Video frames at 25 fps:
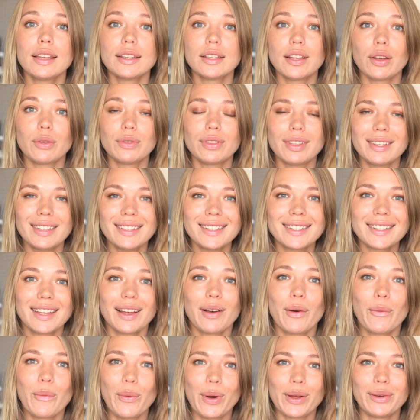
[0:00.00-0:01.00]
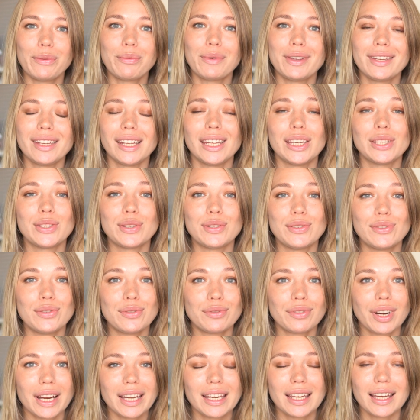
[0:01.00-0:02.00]
So this what we need to
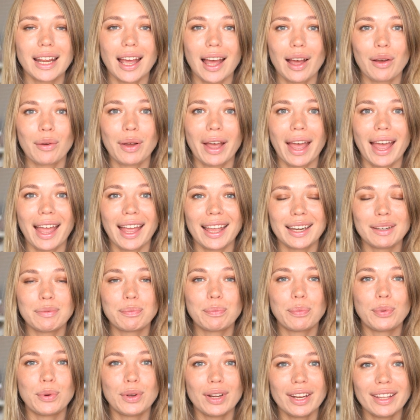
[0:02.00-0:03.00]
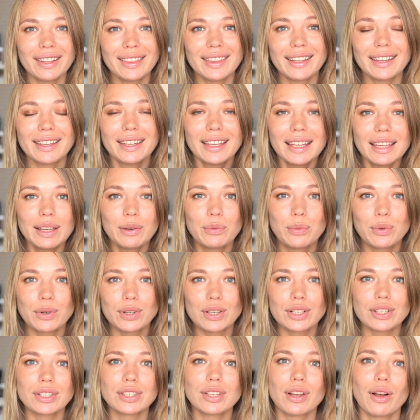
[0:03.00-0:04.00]
do right now, and putting the
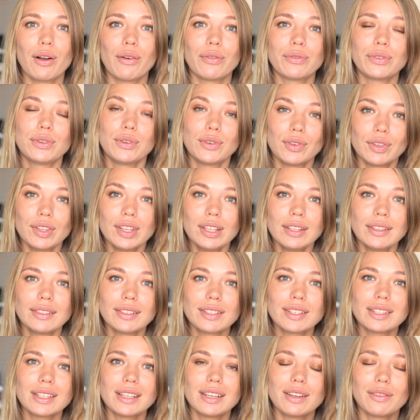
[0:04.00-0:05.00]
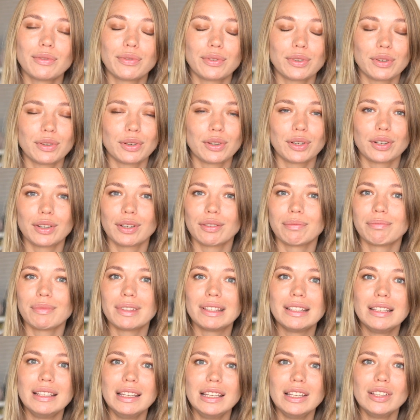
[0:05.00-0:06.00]
keywords of your industry, of your
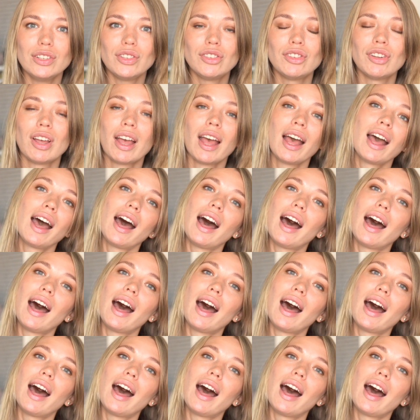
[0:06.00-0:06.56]
niche,